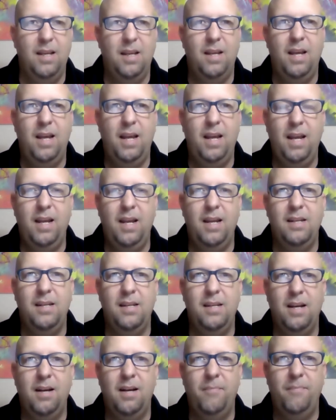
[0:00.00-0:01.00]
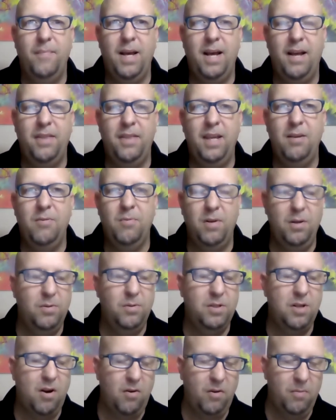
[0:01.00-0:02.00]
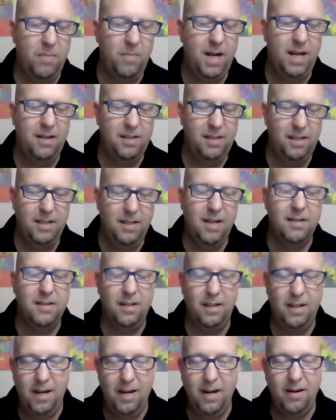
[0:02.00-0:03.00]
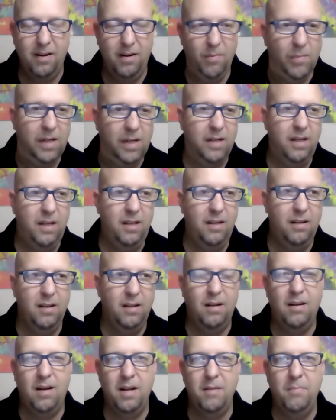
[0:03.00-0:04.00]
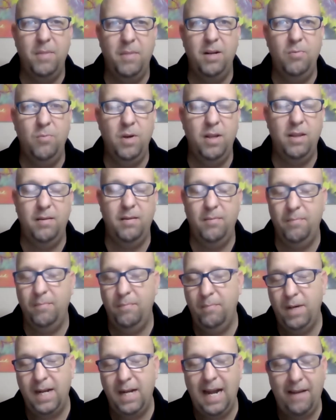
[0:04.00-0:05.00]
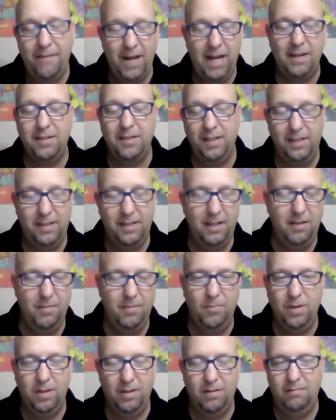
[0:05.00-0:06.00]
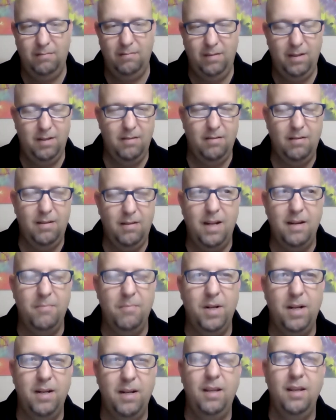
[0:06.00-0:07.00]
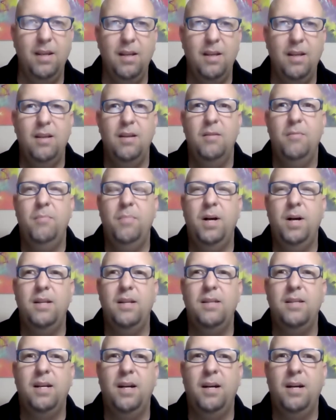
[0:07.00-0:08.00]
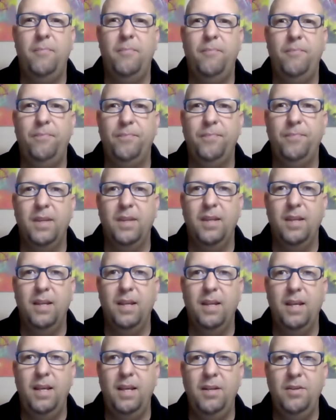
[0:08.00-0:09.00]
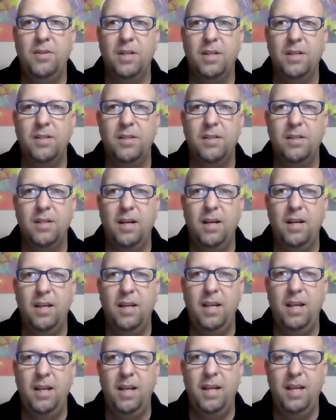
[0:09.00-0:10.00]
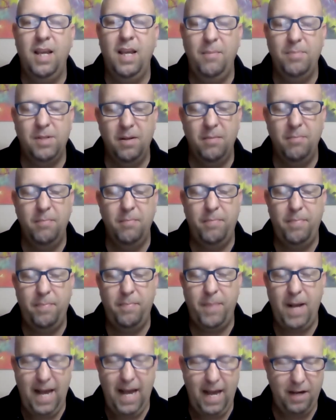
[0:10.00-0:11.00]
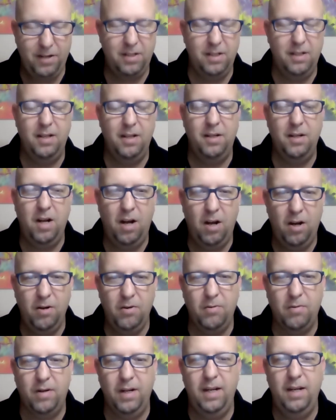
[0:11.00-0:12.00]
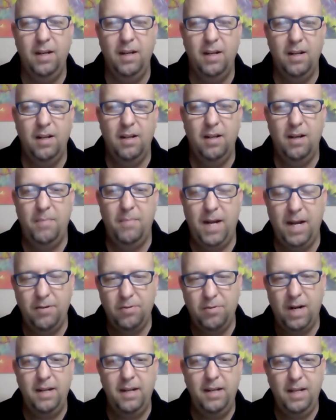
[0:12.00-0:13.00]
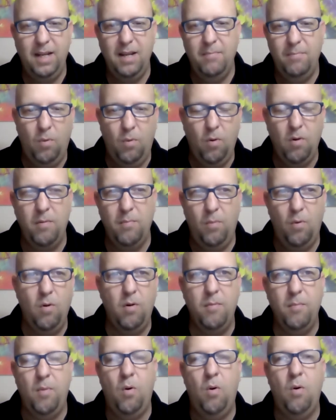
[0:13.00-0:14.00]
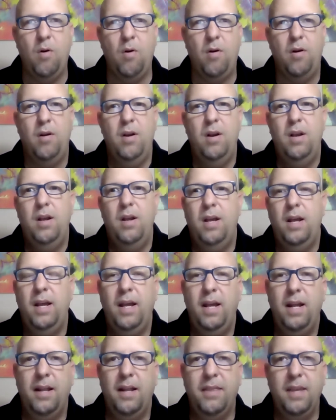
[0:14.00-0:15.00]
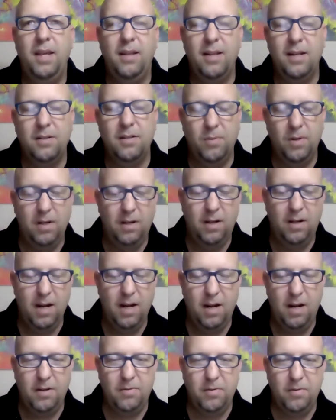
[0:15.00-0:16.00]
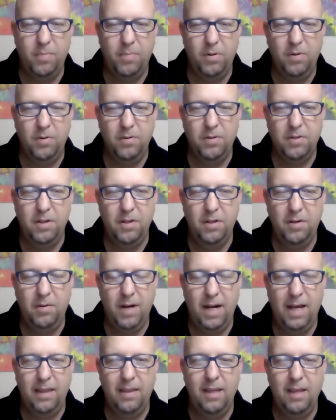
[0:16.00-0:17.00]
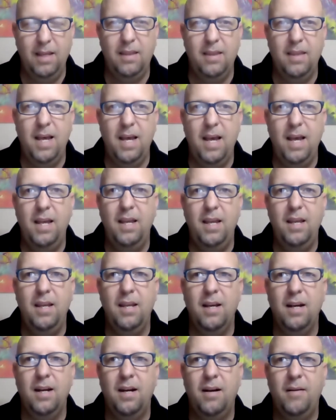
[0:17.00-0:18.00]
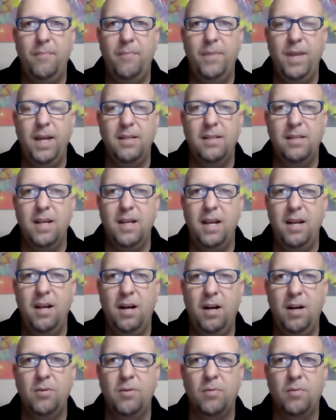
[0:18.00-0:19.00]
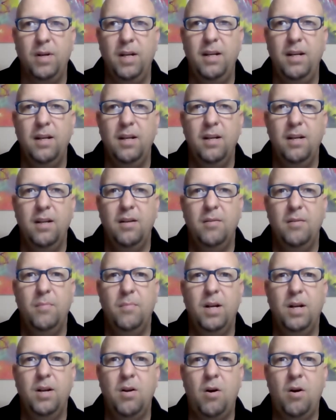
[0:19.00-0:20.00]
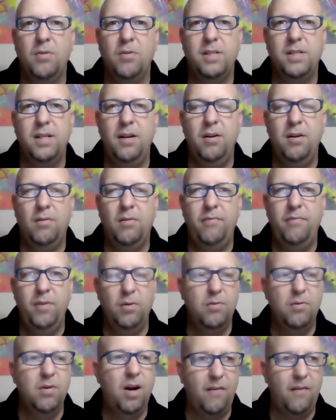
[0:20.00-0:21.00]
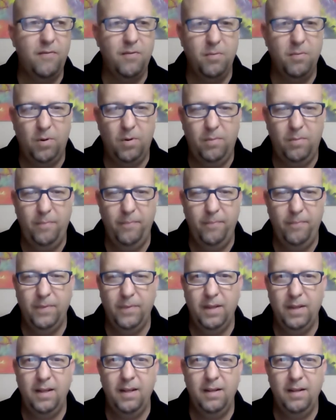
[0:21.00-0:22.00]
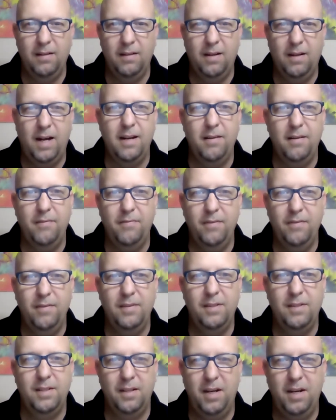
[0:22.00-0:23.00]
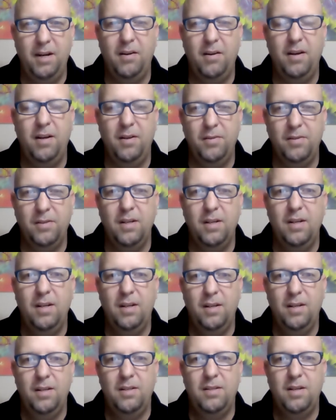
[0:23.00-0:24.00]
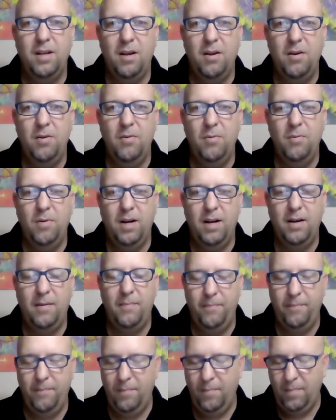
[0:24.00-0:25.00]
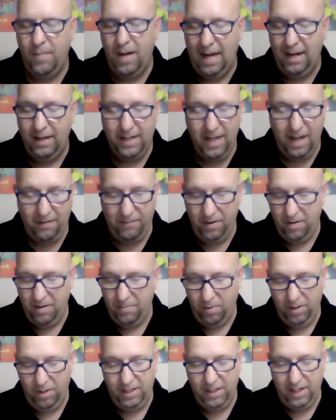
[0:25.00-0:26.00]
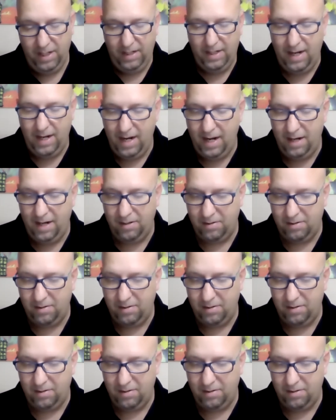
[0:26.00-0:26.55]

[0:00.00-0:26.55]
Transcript: And I think what he was talking about is he doesn't carry a lot of money with it. But I've actually seen him with, you know, a lot of money. But he just he keeps him passionate and hungry about trying to get more and more and more. And I think that's what a lot of entrepreneurs do. I think they stay hungry because they don't feel comfortable in a lot of scenarios. So I definitely appreciate that answer.